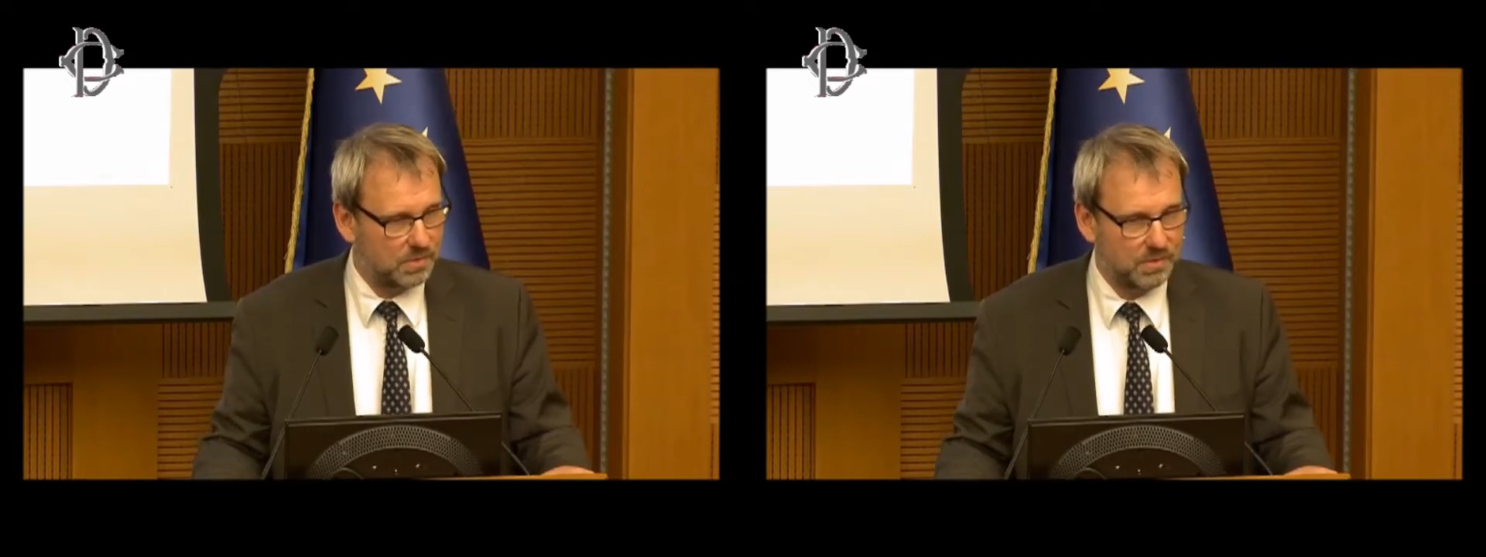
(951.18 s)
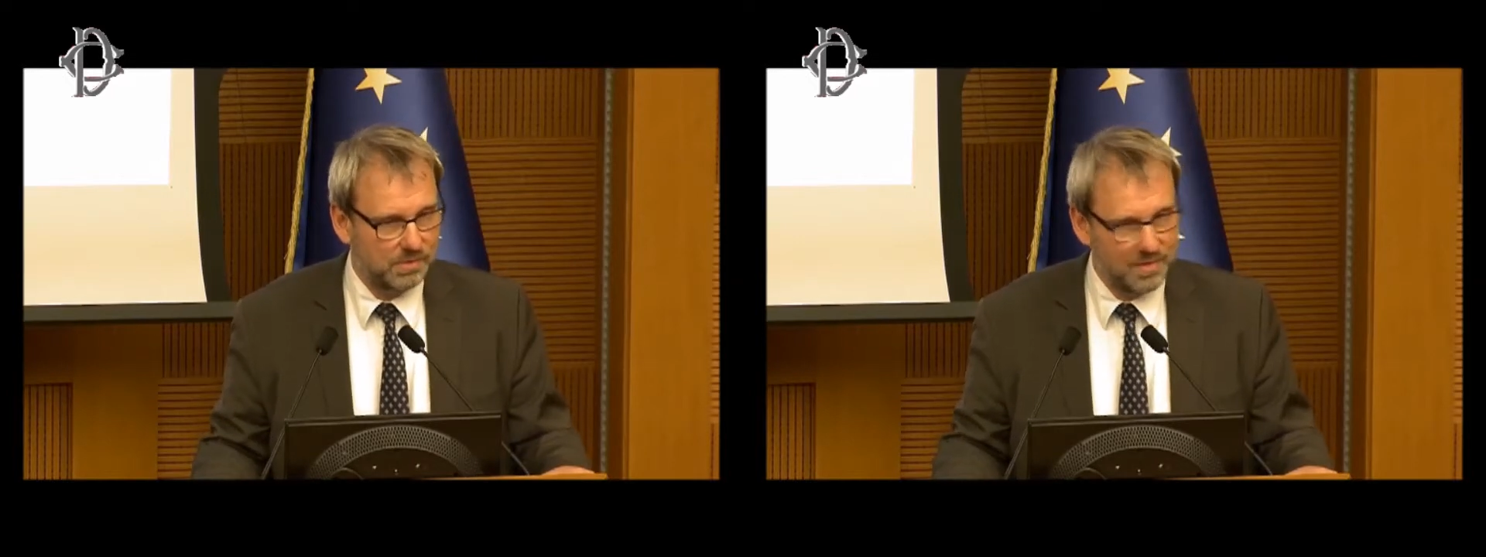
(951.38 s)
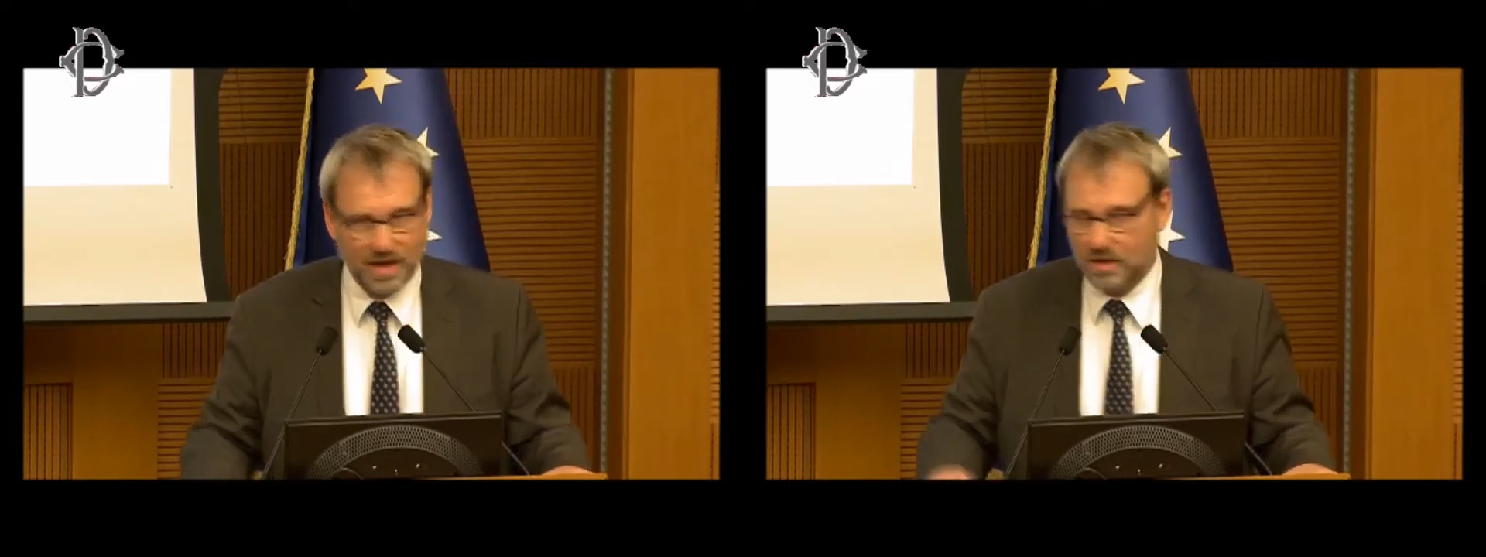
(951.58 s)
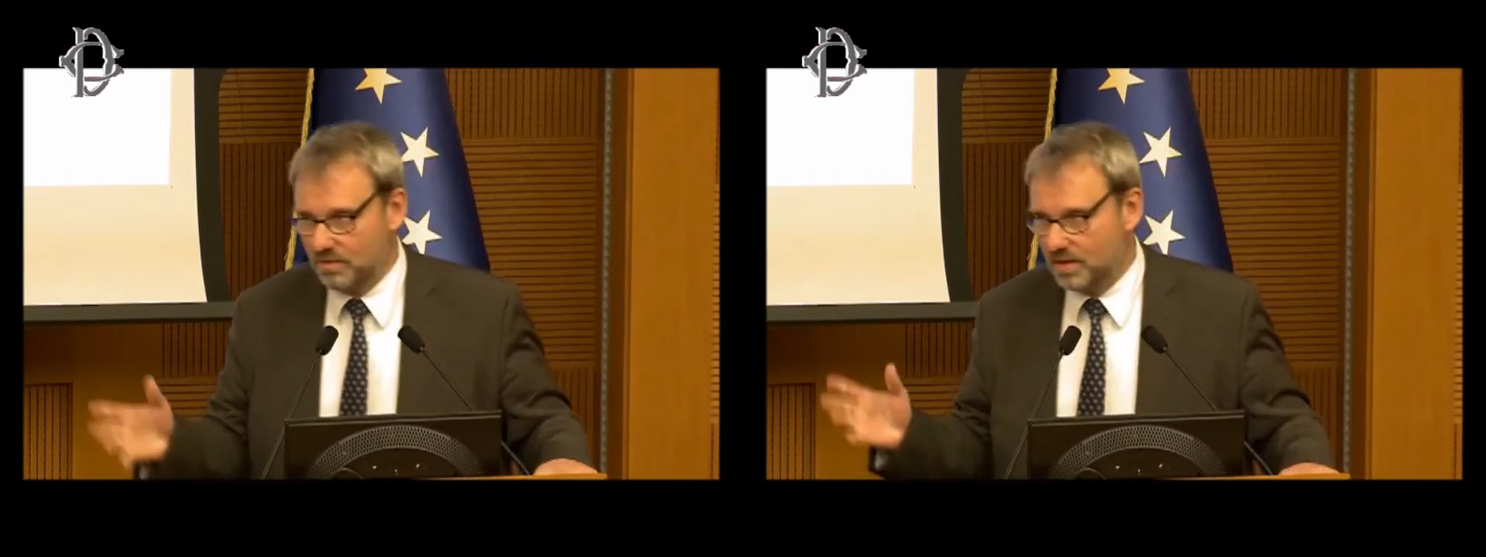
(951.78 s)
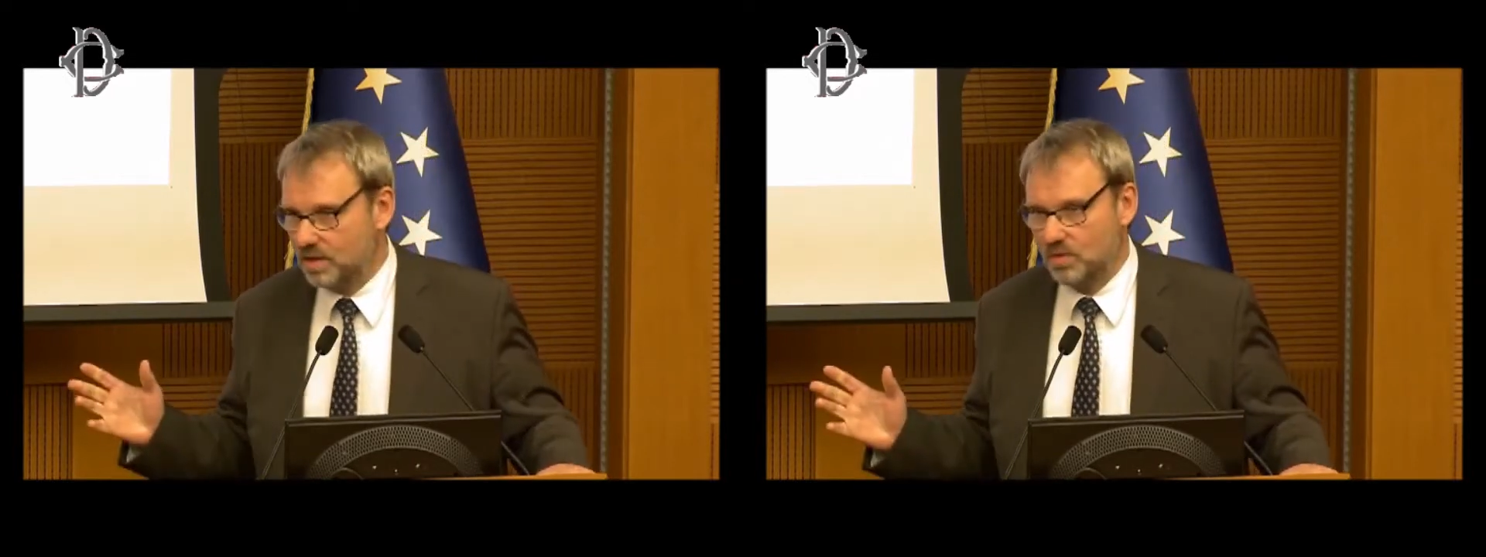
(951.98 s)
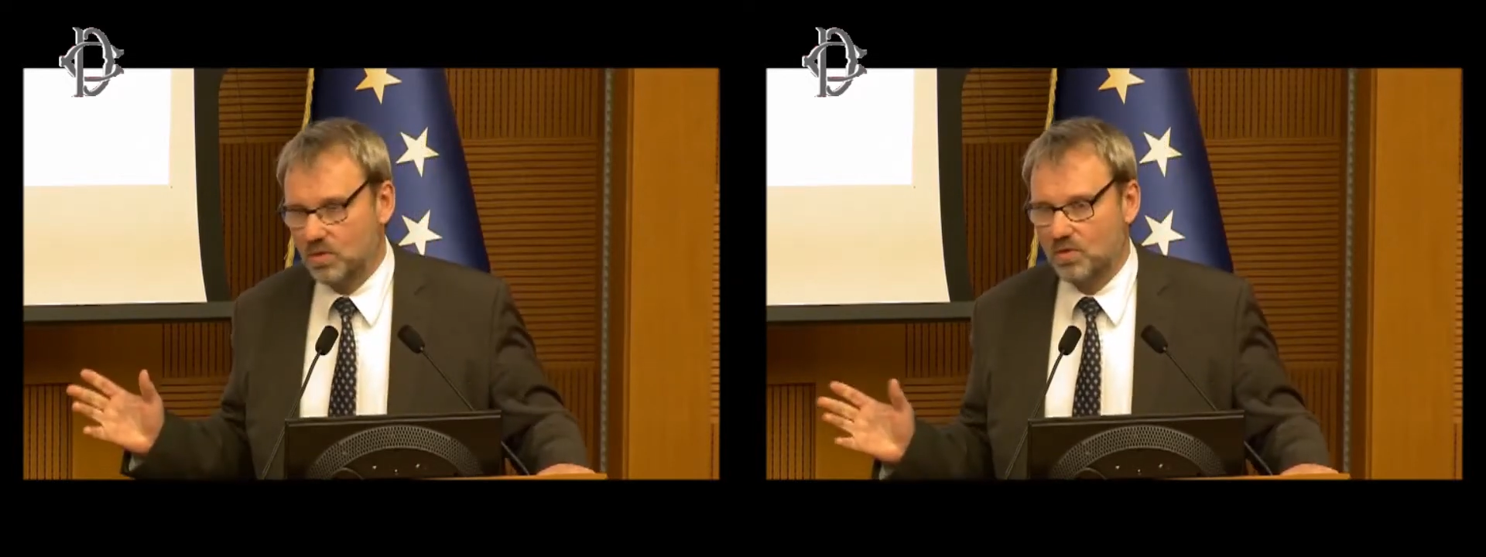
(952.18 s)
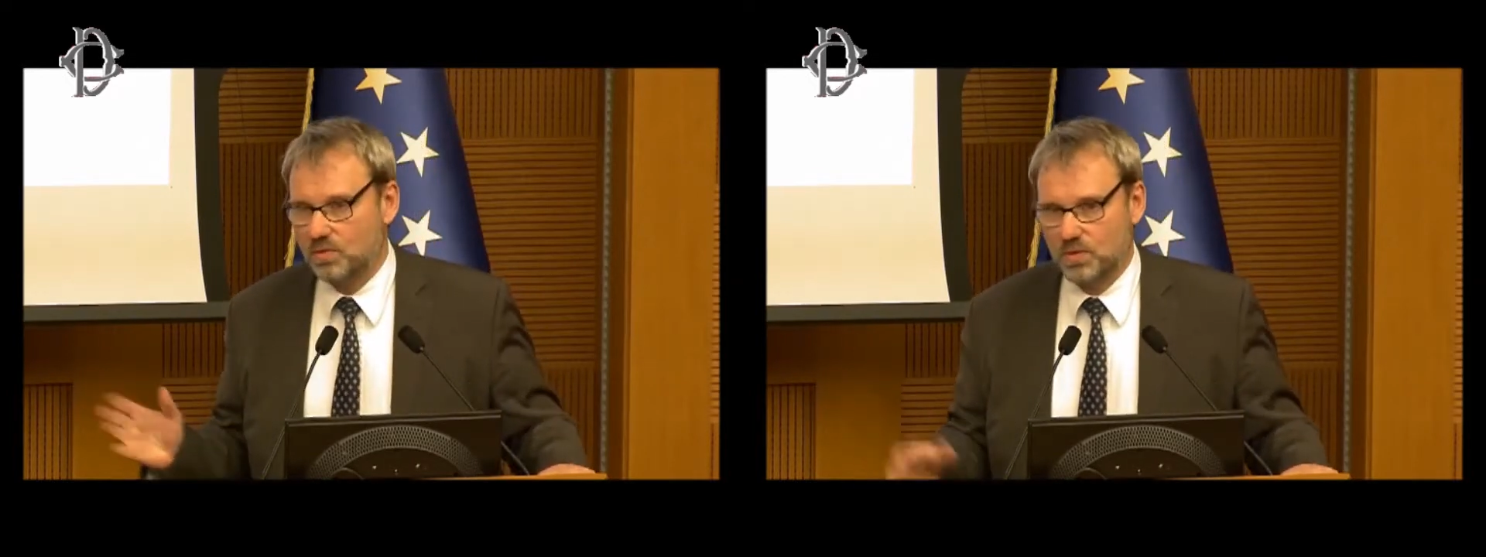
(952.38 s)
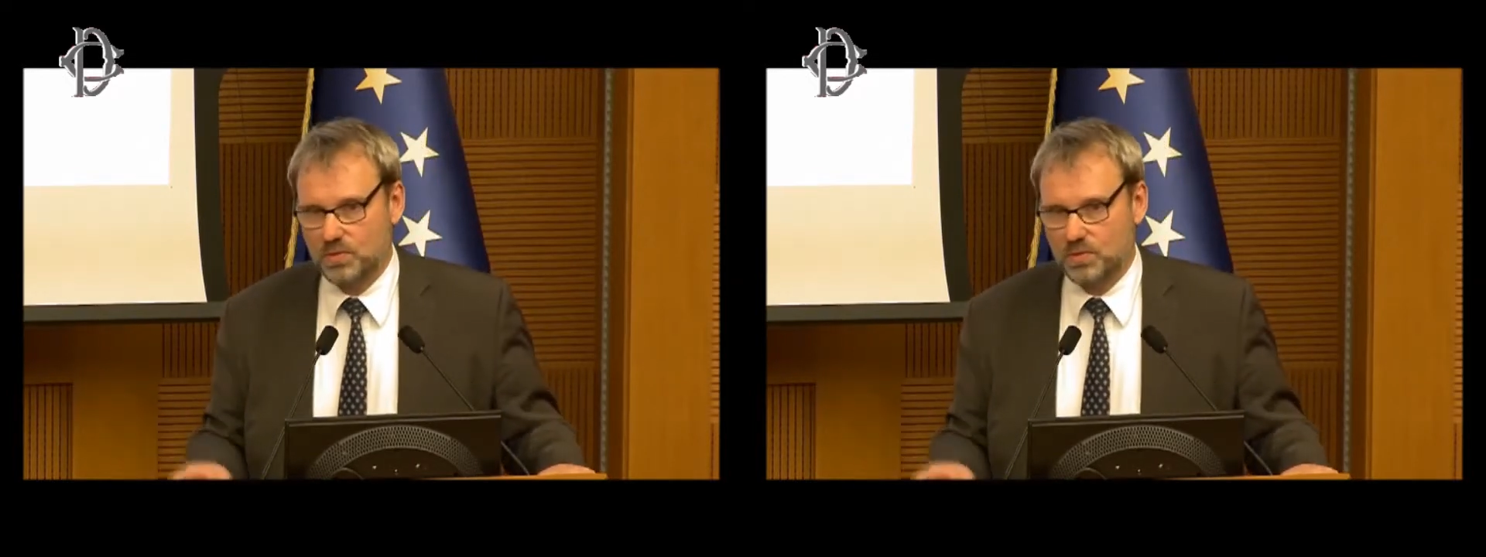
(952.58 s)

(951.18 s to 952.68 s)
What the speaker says: None of what